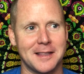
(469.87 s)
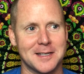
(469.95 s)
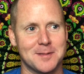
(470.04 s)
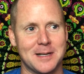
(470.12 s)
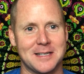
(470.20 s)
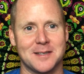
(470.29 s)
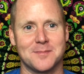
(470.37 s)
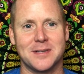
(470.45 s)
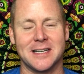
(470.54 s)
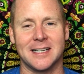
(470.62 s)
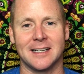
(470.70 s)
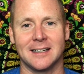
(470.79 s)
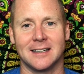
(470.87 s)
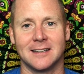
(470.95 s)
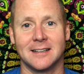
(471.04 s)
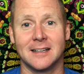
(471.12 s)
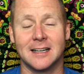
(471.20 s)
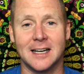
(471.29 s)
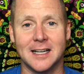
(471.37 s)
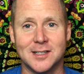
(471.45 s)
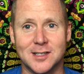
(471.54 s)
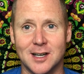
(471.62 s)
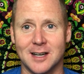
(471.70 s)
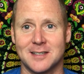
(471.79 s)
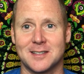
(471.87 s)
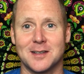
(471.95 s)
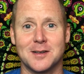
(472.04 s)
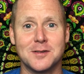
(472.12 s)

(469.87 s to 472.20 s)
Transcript: the space of being, and just